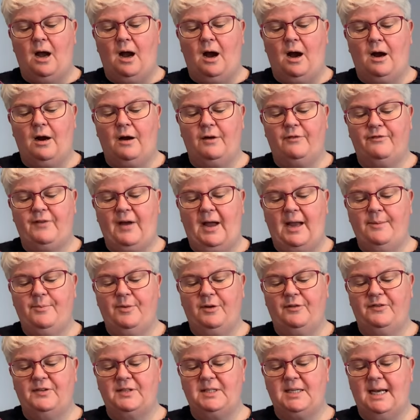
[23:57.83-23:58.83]
Our
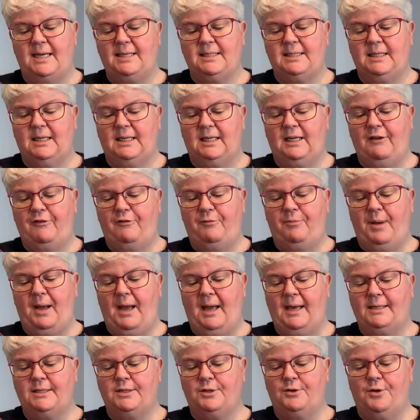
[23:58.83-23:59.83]
fibre fantastic gift
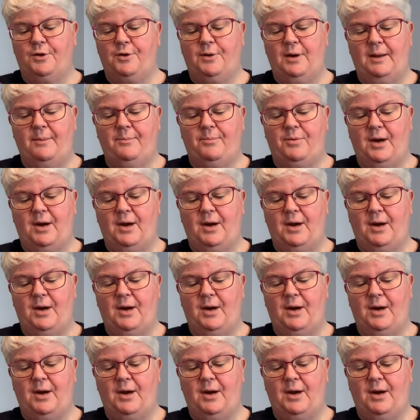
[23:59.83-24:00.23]
bags are a great